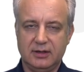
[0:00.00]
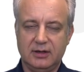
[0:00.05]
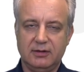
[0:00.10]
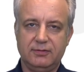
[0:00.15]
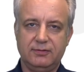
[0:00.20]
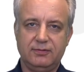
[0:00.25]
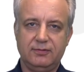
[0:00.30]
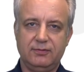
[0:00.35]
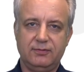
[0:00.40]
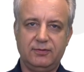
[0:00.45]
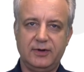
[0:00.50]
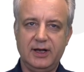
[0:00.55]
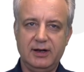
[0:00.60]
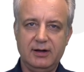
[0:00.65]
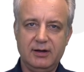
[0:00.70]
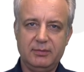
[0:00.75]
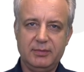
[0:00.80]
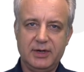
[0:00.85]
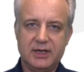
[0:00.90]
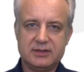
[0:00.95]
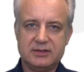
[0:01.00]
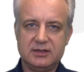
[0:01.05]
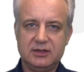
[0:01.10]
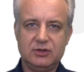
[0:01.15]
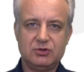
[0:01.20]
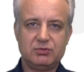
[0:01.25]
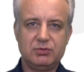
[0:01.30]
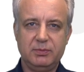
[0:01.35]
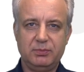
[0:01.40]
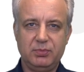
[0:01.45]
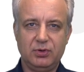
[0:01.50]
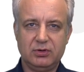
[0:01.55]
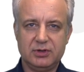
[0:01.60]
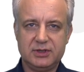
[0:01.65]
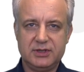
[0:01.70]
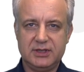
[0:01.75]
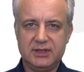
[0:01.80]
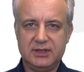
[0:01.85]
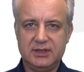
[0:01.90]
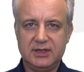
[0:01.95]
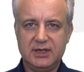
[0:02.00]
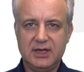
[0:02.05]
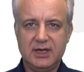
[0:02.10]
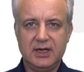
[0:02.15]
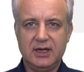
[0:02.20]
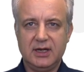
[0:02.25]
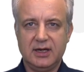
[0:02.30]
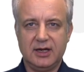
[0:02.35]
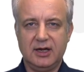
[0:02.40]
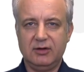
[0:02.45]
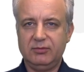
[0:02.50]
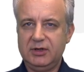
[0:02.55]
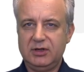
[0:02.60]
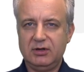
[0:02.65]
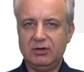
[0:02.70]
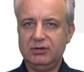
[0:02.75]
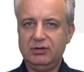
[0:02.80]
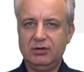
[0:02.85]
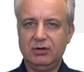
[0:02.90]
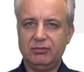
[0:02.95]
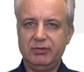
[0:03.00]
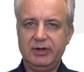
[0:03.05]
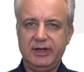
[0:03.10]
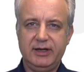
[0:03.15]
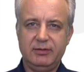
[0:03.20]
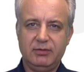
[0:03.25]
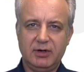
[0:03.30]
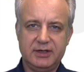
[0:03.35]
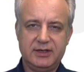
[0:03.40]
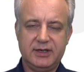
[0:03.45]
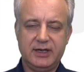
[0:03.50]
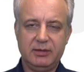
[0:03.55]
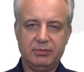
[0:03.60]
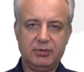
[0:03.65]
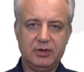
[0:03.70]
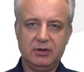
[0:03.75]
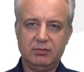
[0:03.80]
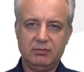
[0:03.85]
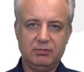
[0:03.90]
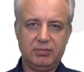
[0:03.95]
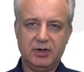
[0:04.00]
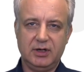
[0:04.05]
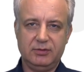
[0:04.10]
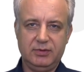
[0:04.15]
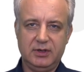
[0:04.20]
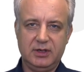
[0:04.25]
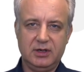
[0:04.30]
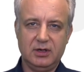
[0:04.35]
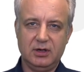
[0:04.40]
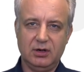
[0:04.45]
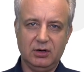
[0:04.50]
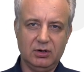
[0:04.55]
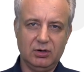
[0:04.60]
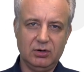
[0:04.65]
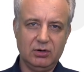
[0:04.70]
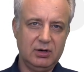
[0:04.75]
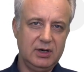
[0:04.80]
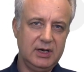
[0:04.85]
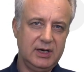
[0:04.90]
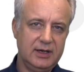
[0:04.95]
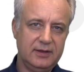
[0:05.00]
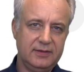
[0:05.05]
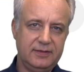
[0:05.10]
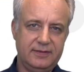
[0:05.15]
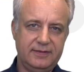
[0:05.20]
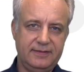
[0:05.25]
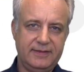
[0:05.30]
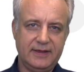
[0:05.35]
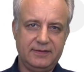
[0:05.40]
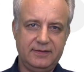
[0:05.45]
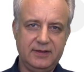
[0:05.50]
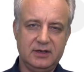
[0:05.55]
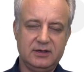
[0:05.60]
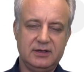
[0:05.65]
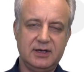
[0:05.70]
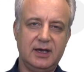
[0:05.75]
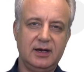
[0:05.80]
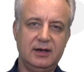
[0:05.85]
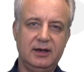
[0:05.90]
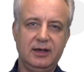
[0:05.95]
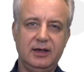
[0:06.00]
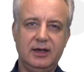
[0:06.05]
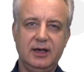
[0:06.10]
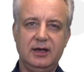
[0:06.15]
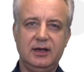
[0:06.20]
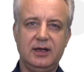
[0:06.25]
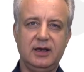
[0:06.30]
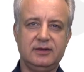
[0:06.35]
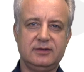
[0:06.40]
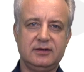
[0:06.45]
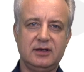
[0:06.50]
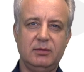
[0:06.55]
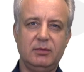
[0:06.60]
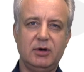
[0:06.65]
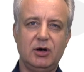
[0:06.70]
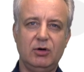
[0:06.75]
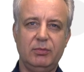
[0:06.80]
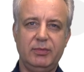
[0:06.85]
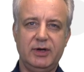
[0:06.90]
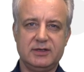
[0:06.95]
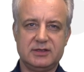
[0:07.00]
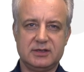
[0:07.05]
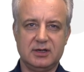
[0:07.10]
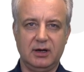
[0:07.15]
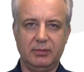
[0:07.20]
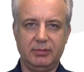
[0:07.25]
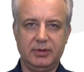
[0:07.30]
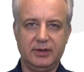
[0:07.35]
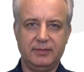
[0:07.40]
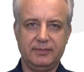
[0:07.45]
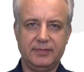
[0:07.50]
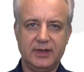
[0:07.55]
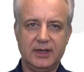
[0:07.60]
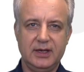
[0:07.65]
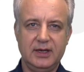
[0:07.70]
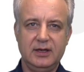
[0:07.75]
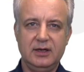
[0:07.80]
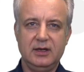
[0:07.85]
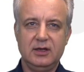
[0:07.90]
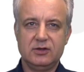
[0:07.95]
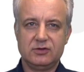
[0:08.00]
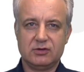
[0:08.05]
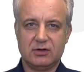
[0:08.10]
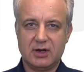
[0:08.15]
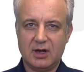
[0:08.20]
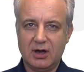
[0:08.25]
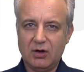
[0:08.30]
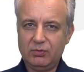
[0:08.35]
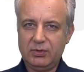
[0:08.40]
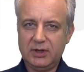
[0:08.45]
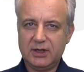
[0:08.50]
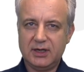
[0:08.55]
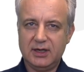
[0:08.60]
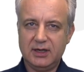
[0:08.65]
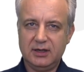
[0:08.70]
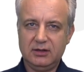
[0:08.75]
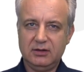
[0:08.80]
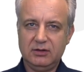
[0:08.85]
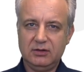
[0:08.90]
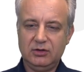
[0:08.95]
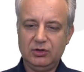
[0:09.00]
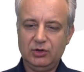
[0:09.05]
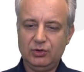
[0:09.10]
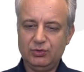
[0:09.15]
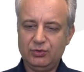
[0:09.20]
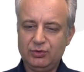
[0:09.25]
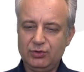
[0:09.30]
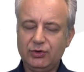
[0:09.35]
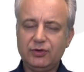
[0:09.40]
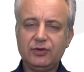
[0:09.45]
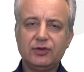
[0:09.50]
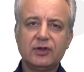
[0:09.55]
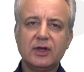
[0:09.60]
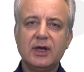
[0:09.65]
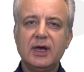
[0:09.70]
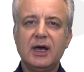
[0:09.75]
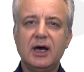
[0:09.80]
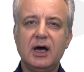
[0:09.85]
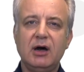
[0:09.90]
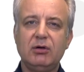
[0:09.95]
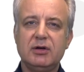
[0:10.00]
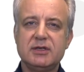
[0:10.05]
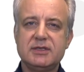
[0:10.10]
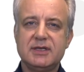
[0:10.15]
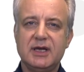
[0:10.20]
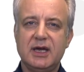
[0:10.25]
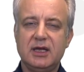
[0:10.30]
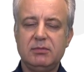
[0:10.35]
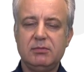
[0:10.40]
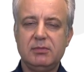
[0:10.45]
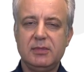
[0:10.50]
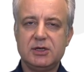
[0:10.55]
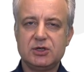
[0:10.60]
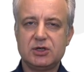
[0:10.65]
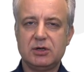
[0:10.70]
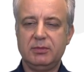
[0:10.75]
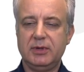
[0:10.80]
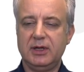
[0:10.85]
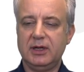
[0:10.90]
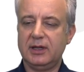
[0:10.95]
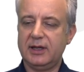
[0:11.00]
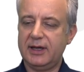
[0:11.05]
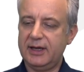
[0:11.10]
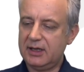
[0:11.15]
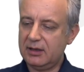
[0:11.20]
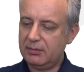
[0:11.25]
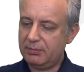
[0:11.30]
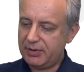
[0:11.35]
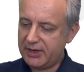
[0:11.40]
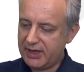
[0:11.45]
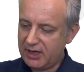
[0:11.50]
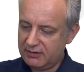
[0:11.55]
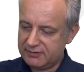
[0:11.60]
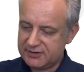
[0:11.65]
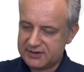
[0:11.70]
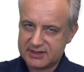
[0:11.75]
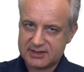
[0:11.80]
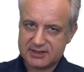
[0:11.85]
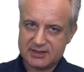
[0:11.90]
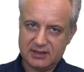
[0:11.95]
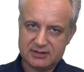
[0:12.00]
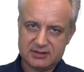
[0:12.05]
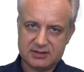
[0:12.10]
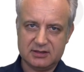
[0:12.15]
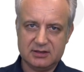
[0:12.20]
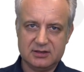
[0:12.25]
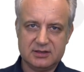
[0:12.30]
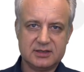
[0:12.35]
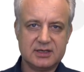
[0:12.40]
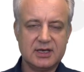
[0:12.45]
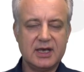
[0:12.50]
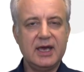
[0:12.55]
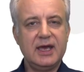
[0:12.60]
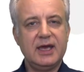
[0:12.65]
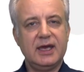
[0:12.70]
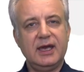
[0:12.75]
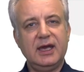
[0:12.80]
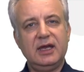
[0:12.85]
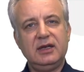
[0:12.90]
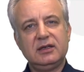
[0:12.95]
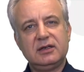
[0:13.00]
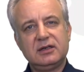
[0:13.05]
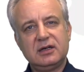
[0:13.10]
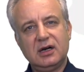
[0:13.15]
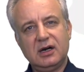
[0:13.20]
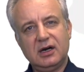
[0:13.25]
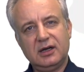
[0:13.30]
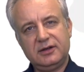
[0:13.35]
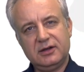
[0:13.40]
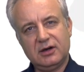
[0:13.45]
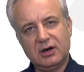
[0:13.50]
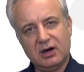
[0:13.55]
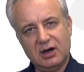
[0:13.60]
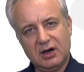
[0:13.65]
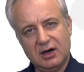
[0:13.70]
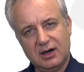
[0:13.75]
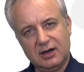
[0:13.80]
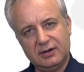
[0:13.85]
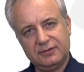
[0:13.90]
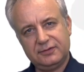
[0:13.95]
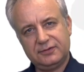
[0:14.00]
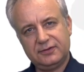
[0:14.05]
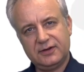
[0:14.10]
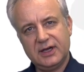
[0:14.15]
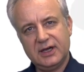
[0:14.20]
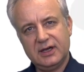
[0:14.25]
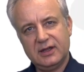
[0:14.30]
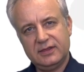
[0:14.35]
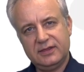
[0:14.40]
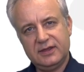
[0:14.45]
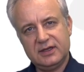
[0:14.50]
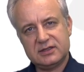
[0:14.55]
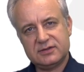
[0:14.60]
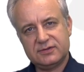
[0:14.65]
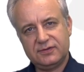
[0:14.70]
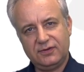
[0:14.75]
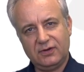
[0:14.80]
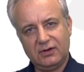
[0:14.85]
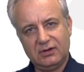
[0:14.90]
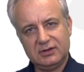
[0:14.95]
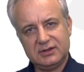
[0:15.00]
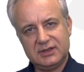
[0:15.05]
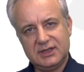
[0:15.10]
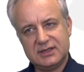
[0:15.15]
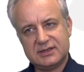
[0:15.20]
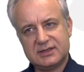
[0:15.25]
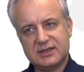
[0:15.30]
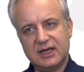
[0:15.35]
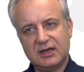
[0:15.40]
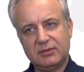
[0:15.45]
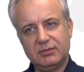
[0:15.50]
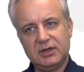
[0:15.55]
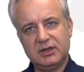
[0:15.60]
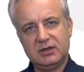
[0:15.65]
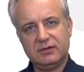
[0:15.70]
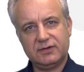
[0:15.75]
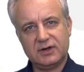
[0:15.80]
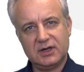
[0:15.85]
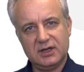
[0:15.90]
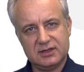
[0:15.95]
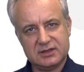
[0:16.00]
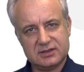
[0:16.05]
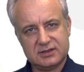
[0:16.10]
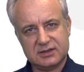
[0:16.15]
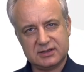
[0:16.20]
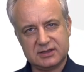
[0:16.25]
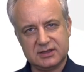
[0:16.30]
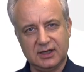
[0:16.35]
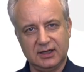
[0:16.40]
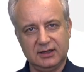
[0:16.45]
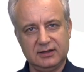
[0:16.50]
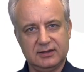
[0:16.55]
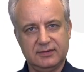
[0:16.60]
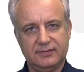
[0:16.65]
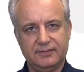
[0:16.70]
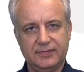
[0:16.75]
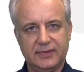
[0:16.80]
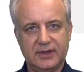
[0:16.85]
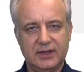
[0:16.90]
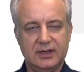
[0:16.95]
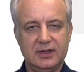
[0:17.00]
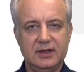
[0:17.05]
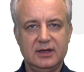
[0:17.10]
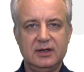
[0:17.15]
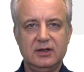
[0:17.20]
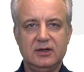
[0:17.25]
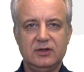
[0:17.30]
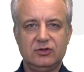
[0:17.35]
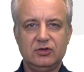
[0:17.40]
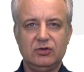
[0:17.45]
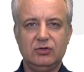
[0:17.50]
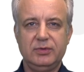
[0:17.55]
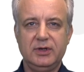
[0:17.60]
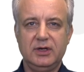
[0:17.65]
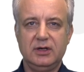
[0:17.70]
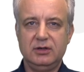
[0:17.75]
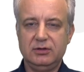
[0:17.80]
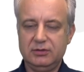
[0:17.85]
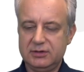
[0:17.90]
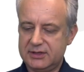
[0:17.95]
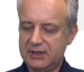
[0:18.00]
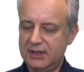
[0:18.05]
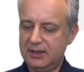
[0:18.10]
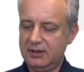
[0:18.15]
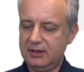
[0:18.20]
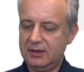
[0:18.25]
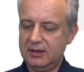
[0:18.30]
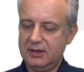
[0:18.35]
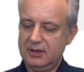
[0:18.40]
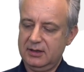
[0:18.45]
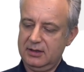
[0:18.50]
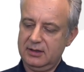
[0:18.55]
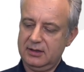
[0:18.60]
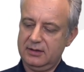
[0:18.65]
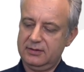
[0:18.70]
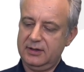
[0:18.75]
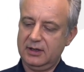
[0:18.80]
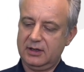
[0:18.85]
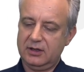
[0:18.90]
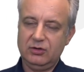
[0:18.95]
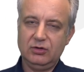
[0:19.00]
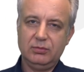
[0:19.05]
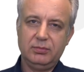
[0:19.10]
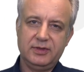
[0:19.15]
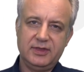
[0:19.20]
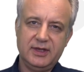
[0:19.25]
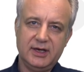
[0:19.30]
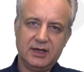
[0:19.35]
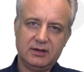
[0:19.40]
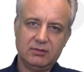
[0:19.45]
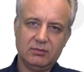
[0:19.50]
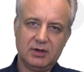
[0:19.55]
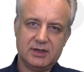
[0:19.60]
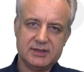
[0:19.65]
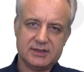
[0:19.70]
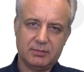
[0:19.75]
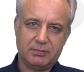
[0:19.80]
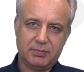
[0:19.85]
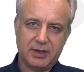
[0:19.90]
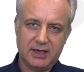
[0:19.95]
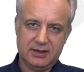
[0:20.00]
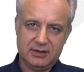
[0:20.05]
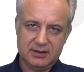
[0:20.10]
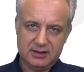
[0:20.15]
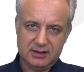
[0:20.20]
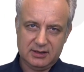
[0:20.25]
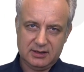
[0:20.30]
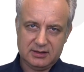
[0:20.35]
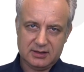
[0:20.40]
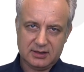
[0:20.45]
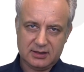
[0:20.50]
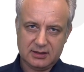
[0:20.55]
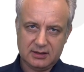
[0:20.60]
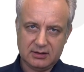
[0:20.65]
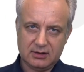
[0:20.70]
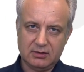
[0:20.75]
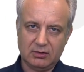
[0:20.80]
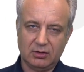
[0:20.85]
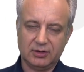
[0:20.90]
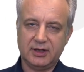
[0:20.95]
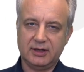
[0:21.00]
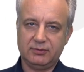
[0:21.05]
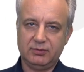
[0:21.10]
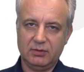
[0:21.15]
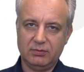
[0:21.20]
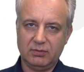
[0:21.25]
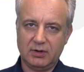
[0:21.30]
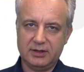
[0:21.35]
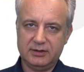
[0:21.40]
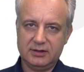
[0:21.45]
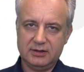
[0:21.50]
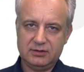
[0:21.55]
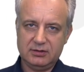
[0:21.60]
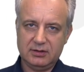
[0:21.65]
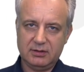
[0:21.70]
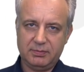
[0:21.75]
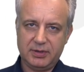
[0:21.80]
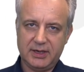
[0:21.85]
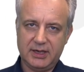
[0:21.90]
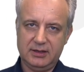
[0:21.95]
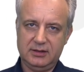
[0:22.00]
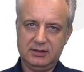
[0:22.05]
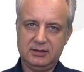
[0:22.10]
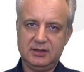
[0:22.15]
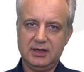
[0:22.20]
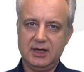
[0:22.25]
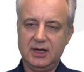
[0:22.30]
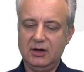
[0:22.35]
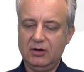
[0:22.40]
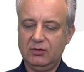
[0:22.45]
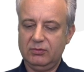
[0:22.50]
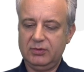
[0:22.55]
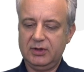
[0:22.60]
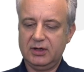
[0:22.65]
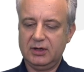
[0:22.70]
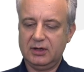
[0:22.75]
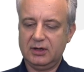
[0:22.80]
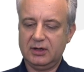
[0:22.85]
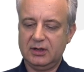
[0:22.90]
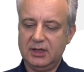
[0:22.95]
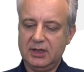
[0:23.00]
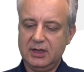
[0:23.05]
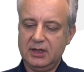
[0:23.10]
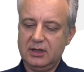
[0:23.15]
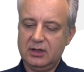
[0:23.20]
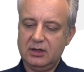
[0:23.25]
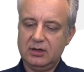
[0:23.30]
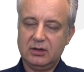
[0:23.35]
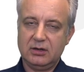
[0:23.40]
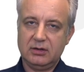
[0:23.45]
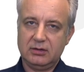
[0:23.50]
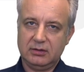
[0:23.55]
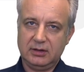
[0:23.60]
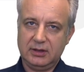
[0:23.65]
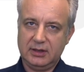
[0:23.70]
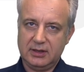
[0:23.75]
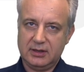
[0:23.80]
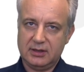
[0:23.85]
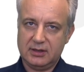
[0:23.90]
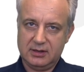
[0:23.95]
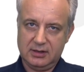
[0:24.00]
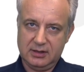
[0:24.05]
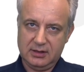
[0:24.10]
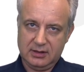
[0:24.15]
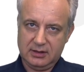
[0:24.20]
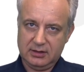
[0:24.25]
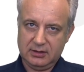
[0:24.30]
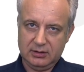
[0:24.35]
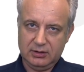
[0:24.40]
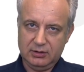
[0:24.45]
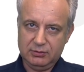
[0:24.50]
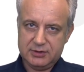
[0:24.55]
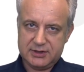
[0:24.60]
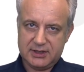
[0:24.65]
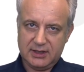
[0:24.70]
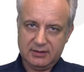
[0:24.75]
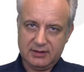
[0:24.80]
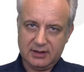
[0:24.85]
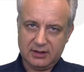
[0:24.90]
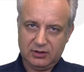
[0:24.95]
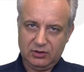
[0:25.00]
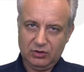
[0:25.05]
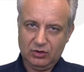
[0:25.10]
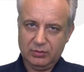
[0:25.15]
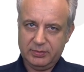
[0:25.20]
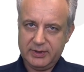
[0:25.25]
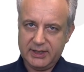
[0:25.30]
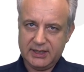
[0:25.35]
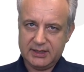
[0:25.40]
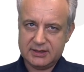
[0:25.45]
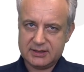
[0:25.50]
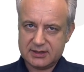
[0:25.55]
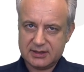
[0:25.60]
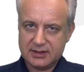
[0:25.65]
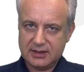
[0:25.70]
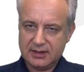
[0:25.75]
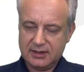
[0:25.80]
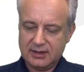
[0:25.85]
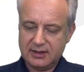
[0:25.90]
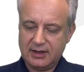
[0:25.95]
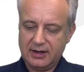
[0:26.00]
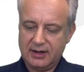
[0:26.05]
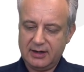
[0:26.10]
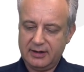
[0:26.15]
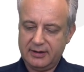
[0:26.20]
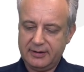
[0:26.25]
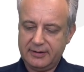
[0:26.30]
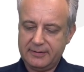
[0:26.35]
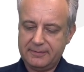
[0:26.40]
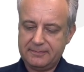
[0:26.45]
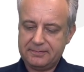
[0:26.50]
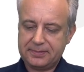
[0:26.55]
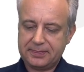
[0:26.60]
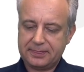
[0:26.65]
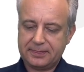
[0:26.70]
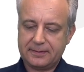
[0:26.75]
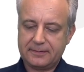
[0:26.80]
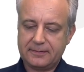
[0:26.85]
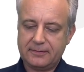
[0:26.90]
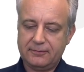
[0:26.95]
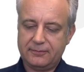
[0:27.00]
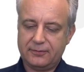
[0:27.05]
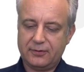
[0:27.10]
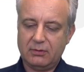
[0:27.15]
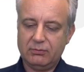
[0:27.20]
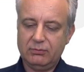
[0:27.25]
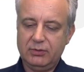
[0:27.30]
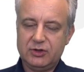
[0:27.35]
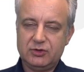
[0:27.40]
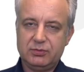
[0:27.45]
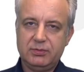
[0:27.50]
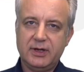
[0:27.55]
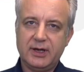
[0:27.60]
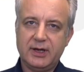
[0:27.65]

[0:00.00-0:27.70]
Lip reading: failure message reported, and we don't know really what happened, but we know that the entangling gate has somehow messed up. So now we can use our Z measurement like a pair of scissors and cut off this faulty segment of cluster state. So we are losing the qubit that was appended, or that we wanted to append. We are losing the qubit from which we